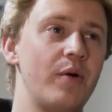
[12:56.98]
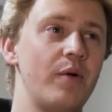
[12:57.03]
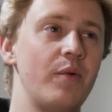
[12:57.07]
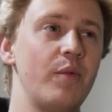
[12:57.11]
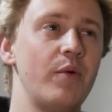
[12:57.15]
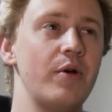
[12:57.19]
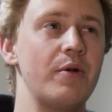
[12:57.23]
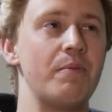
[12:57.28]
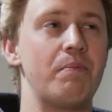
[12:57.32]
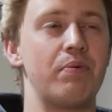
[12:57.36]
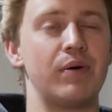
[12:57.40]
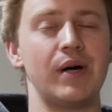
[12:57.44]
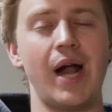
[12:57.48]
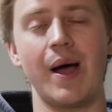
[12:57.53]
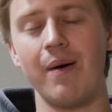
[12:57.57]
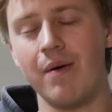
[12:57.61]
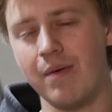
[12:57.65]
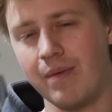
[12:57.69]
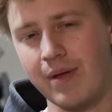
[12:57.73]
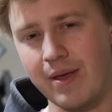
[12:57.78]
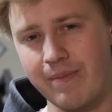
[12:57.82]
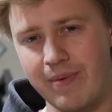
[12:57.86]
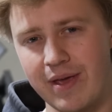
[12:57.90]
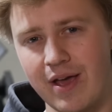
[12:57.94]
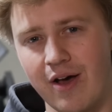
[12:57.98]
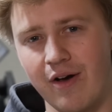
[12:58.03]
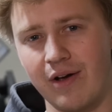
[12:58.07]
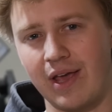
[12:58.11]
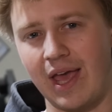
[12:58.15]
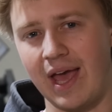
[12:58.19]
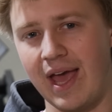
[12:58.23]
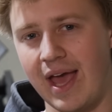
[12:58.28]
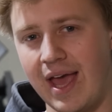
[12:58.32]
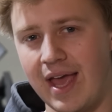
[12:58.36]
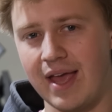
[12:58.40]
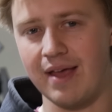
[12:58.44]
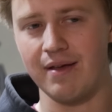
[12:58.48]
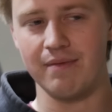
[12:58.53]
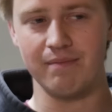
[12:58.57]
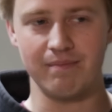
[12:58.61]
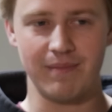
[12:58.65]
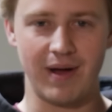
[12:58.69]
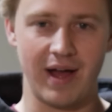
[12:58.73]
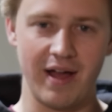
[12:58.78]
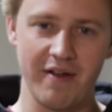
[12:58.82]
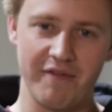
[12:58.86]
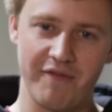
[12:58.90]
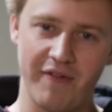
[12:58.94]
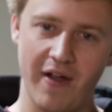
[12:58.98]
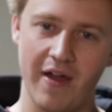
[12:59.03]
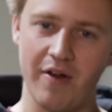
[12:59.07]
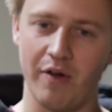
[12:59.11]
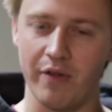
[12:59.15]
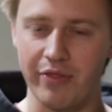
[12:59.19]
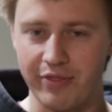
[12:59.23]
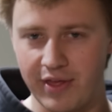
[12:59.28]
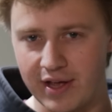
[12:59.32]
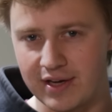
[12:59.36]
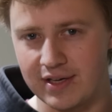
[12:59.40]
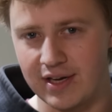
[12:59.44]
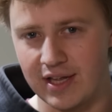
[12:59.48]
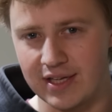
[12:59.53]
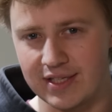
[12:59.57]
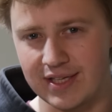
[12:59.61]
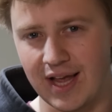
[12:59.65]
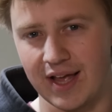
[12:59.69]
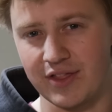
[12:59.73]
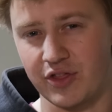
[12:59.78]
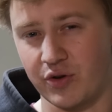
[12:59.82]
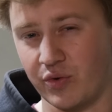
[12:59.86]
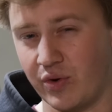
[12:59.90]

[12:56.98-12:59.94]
would probably be okay. My final thickness at